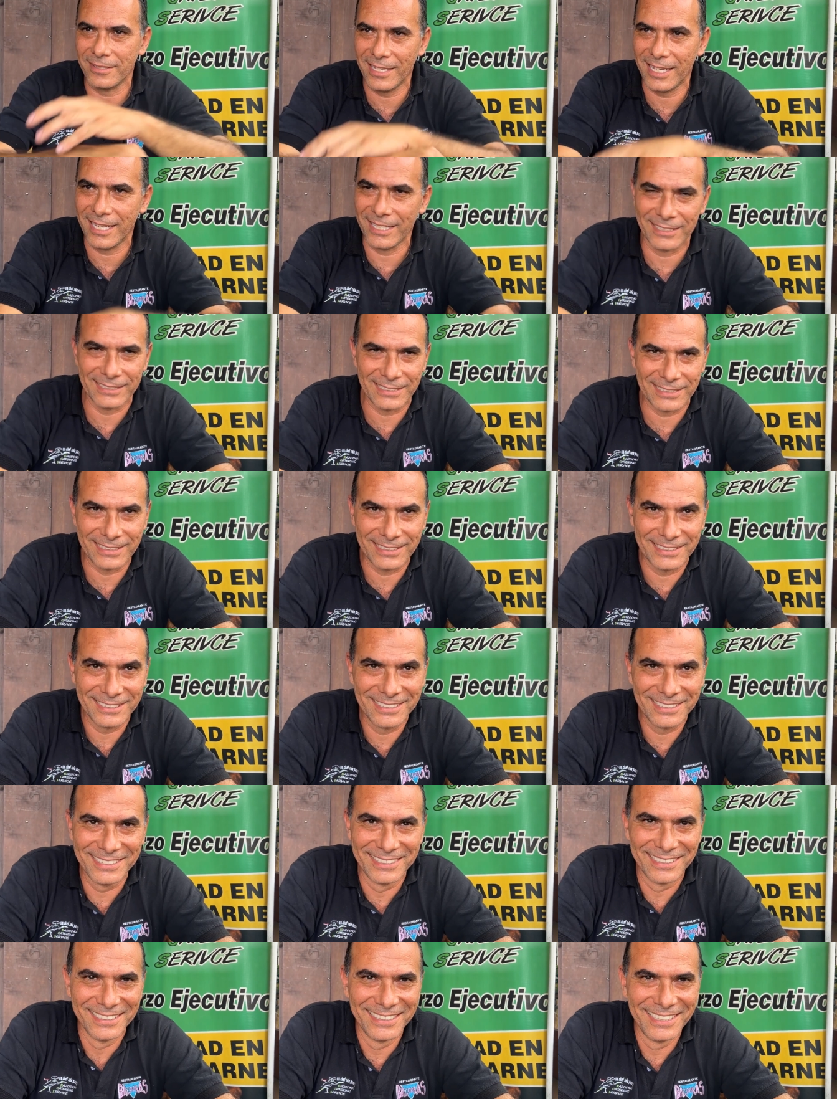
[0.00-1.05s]
like.
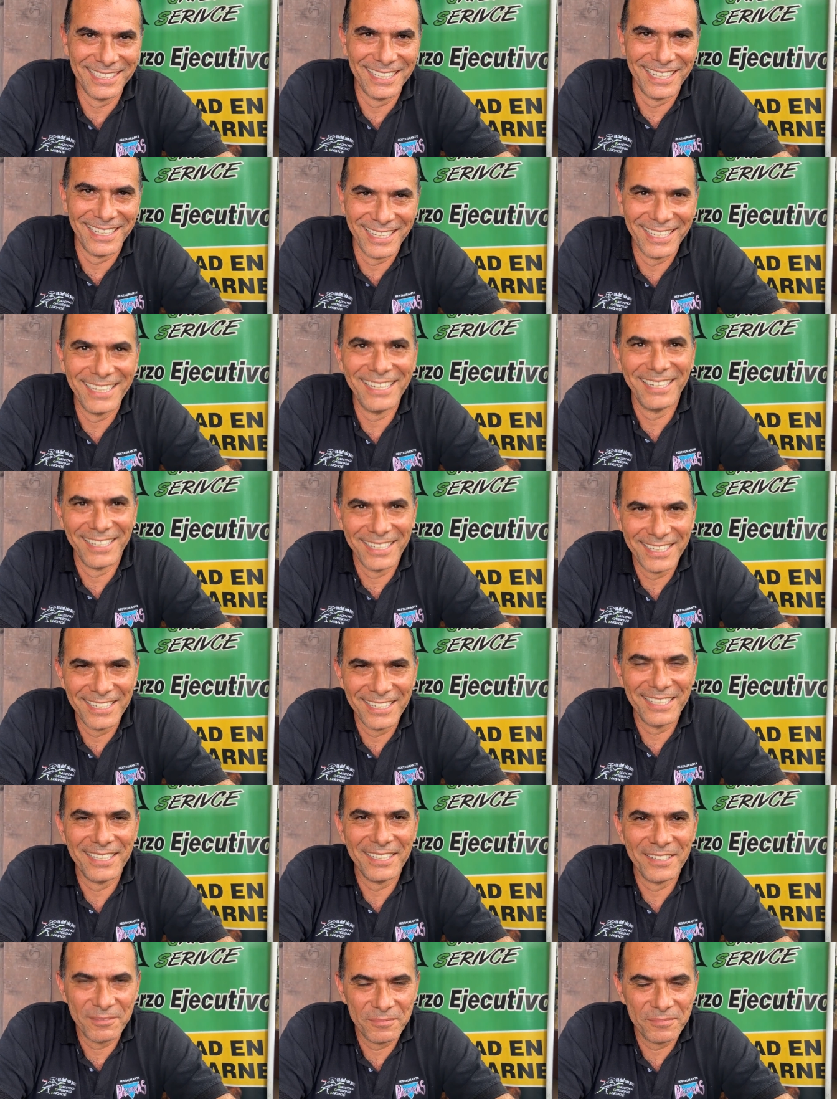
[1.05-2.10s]
Yeah.
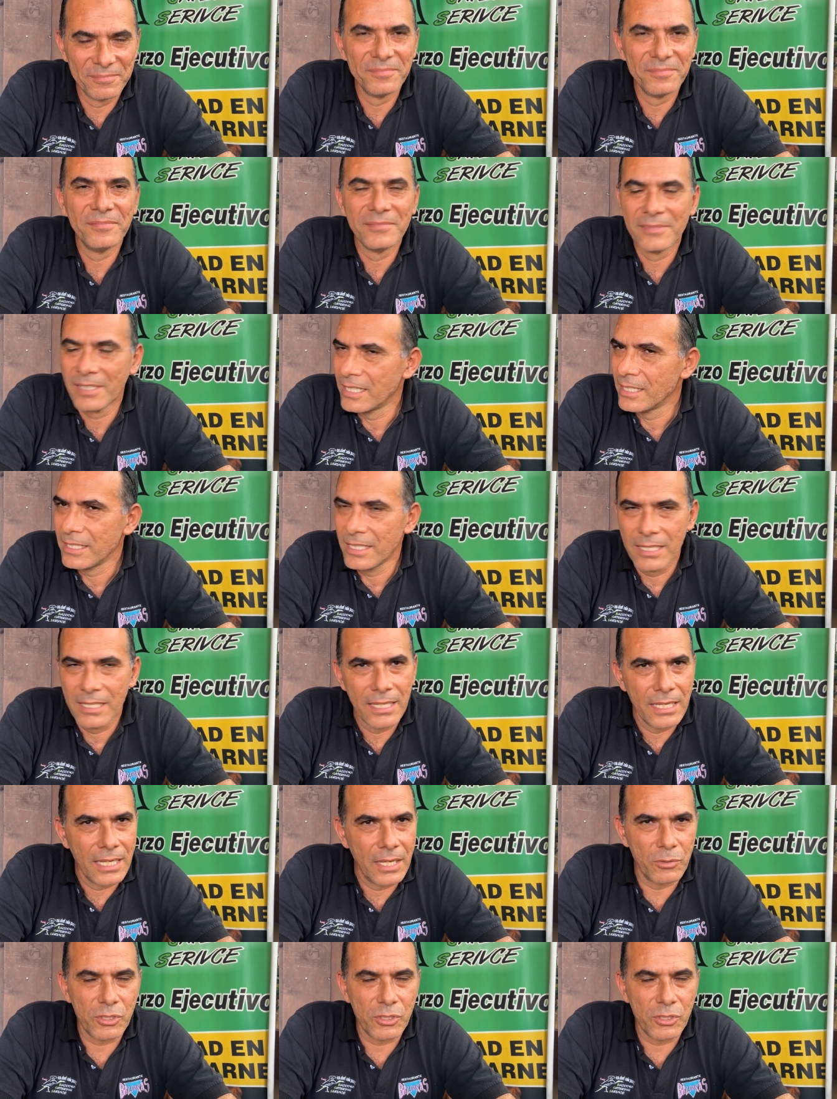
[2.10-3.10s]
Thank you, Bernie. It